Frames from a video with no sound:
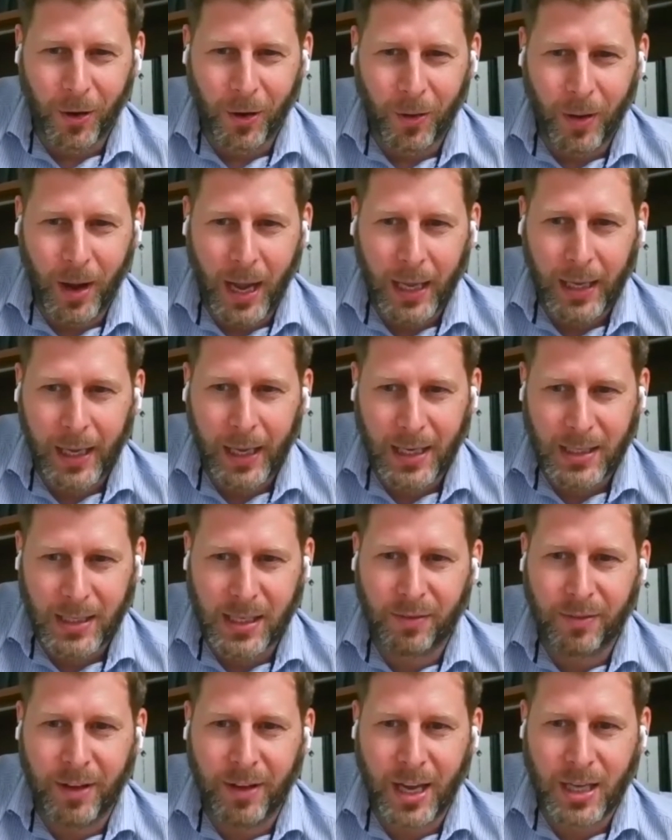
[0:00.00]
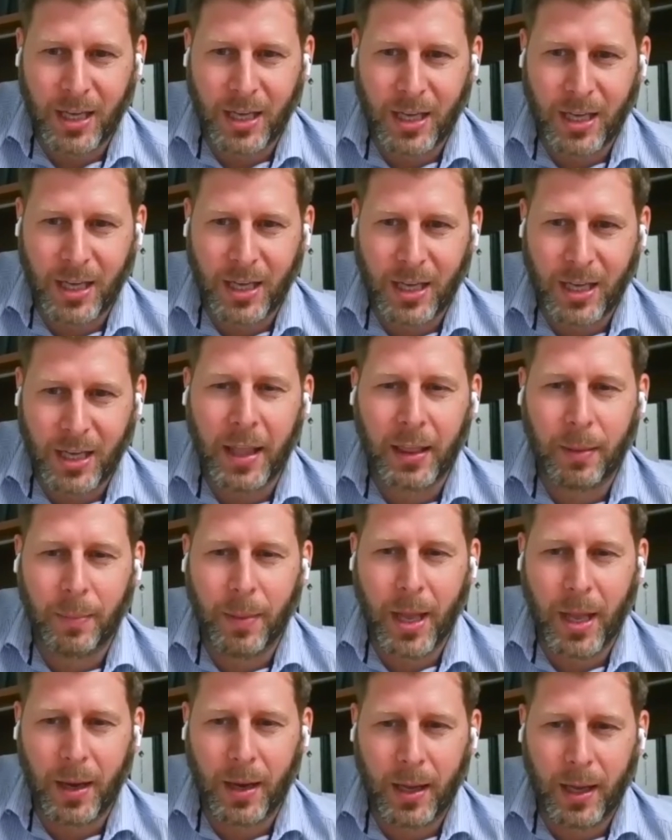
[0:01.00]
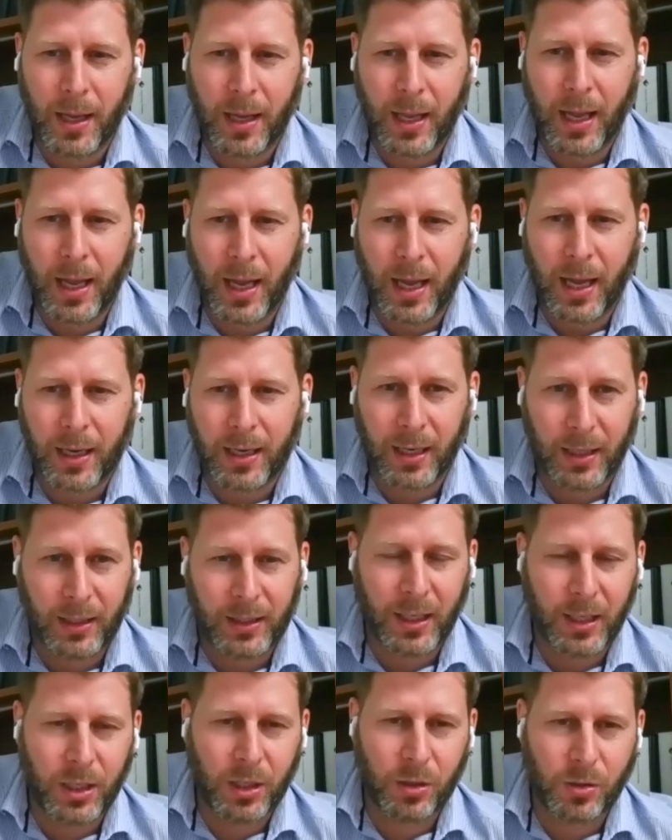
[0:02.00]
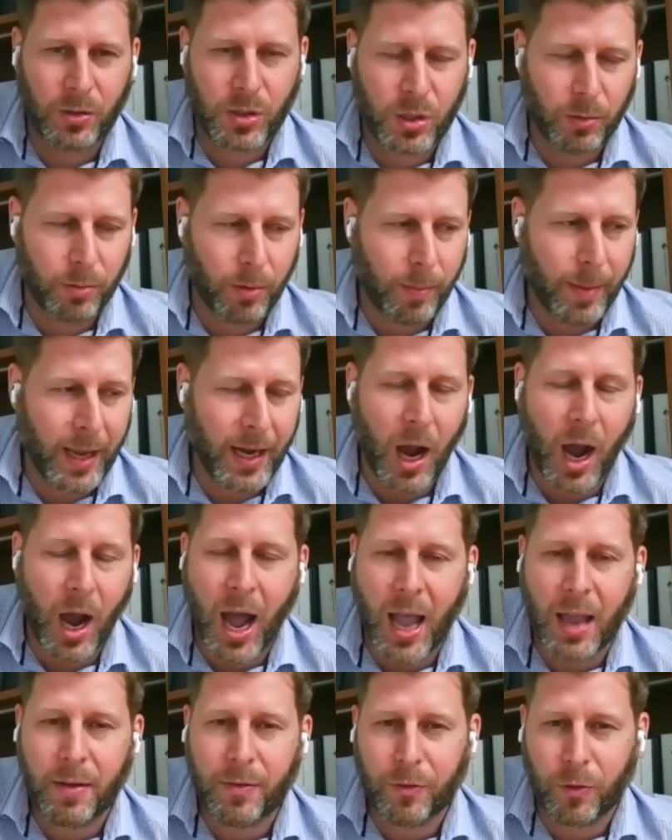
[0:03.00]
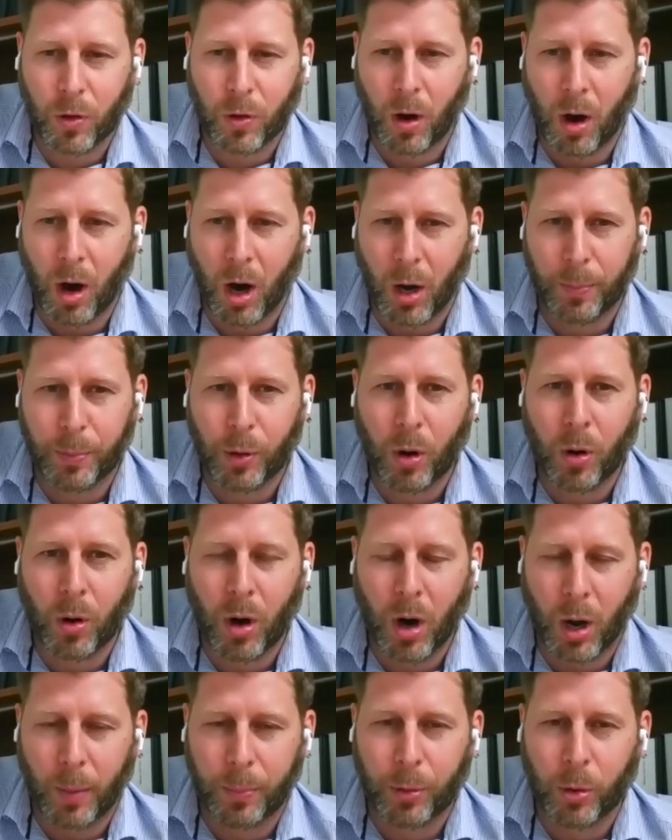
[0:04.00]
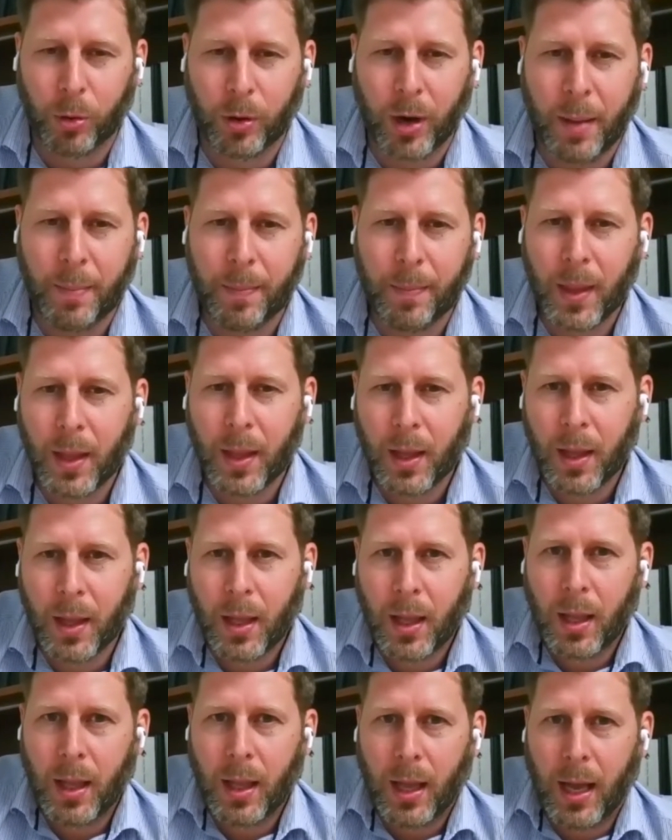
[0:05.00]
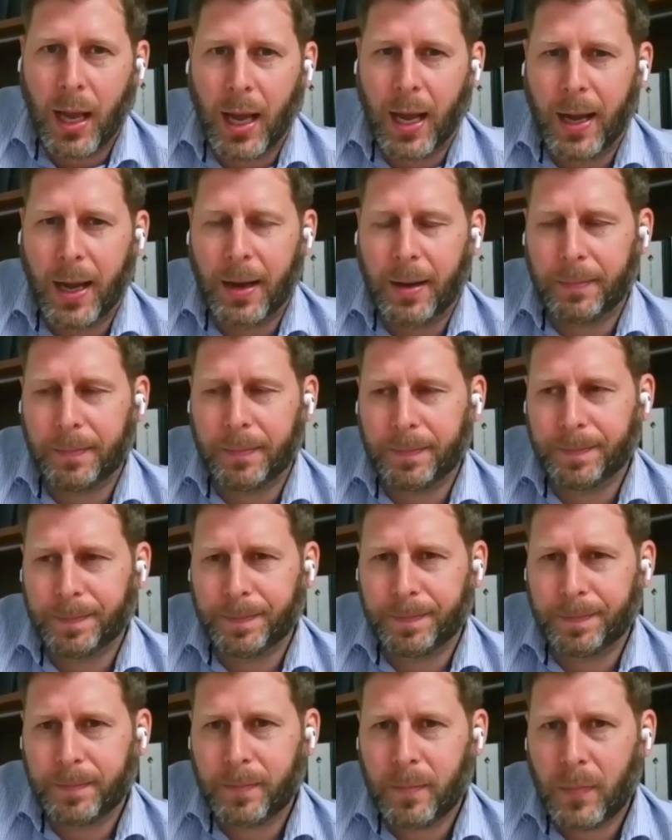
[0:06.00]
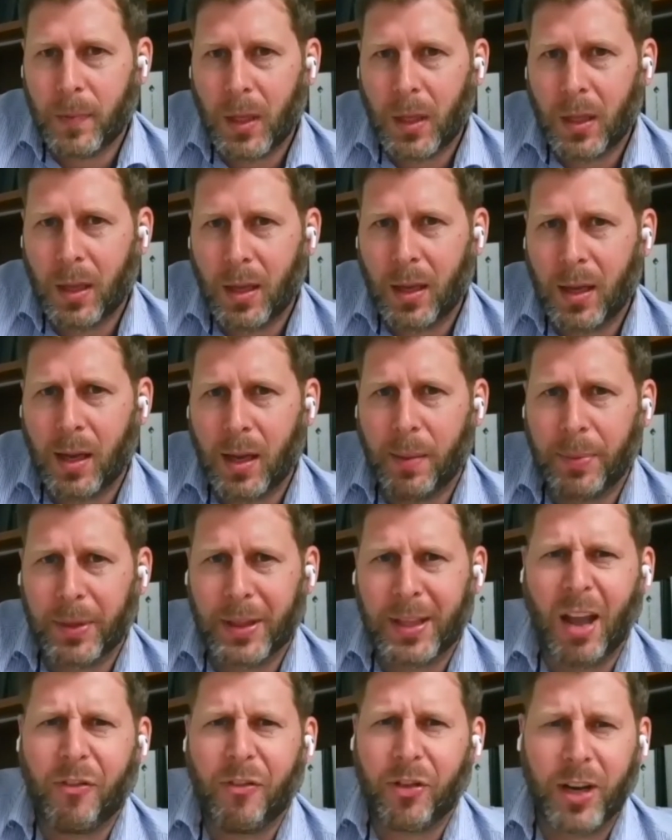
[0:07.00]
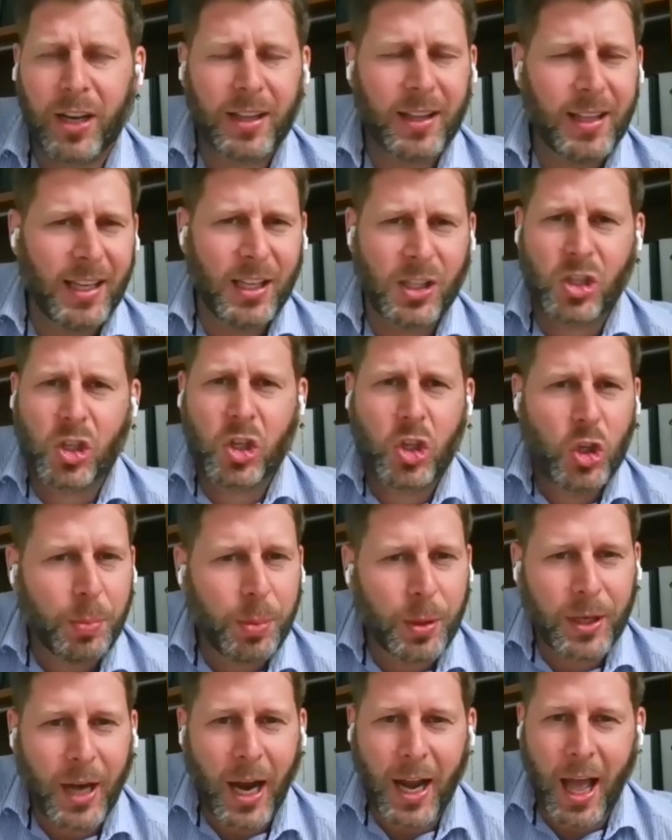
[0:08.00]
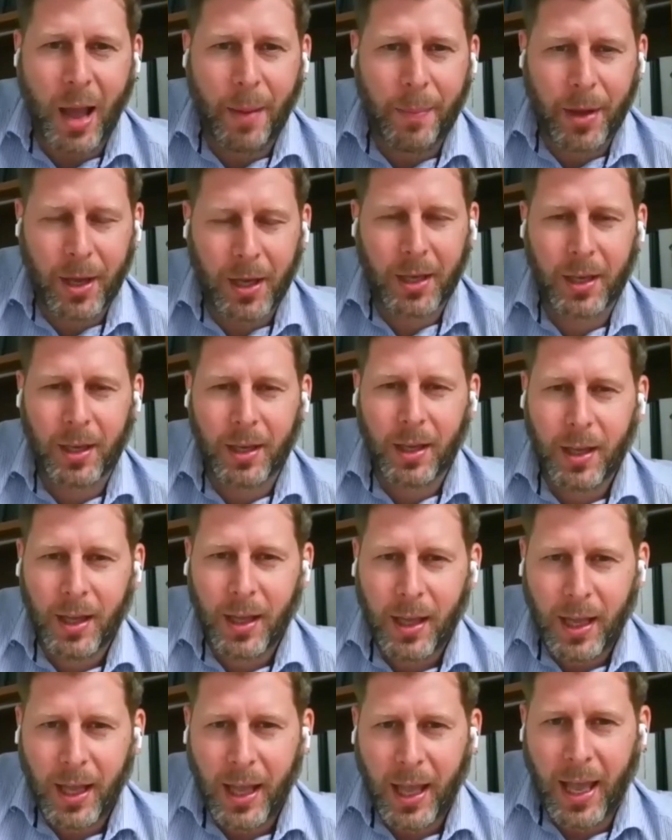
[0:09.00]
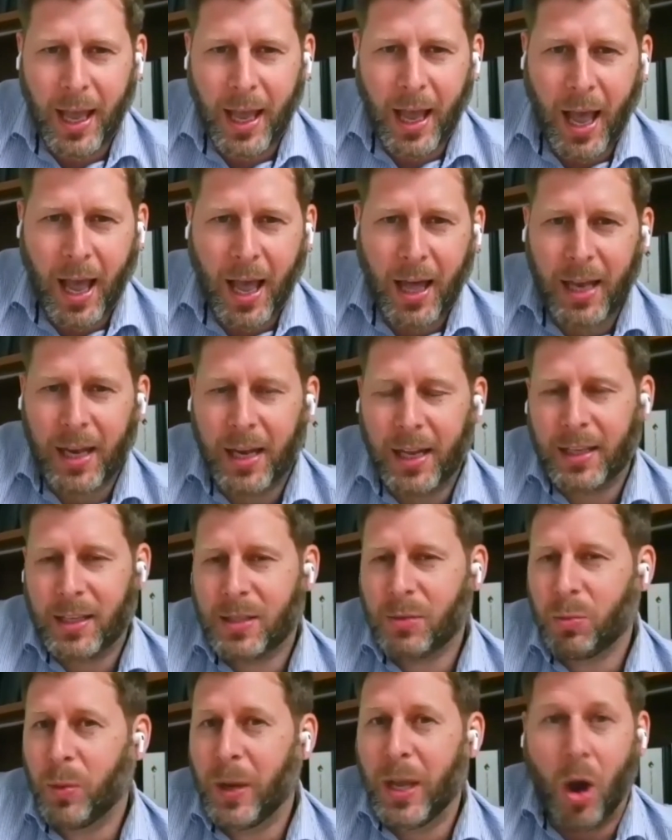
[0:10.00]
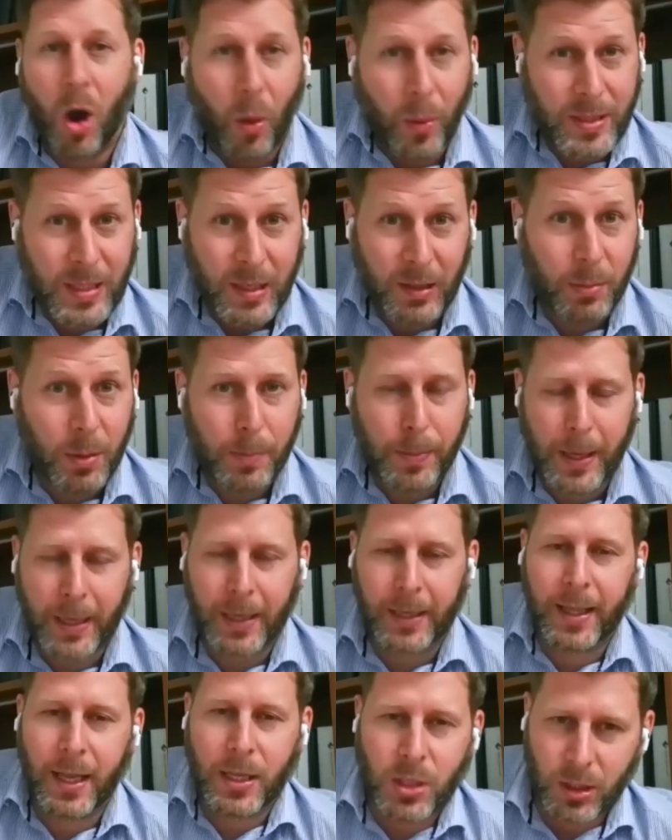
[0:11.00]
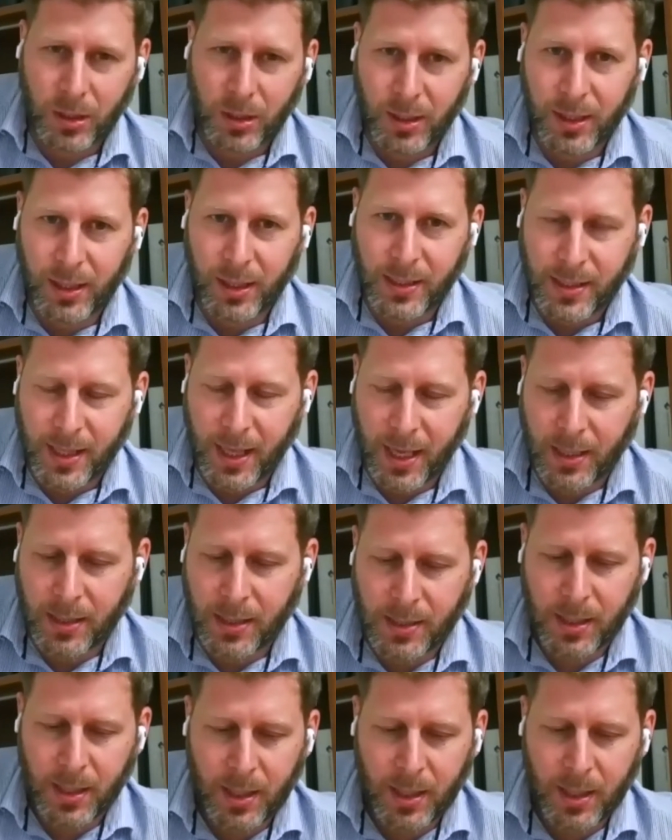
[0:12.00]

I guess investor sentiment continues to remain high for our program. But definitely it's super dynamic, and we always have to be paying attention to these things.